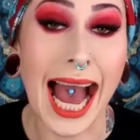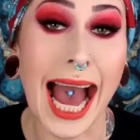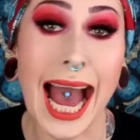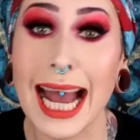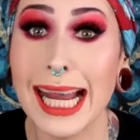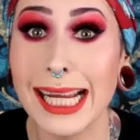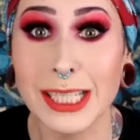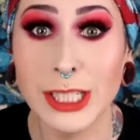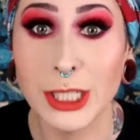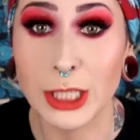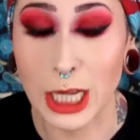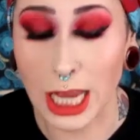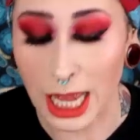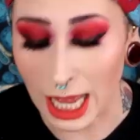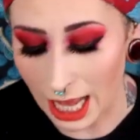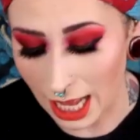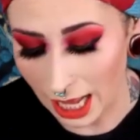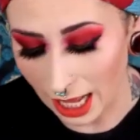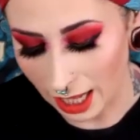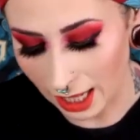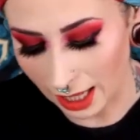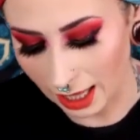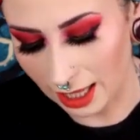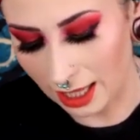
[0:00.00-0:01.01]
Eye
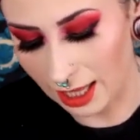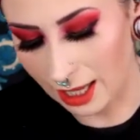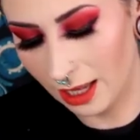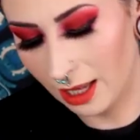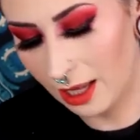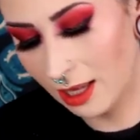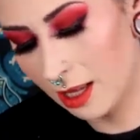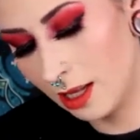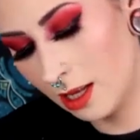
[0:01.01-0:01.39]
Gel.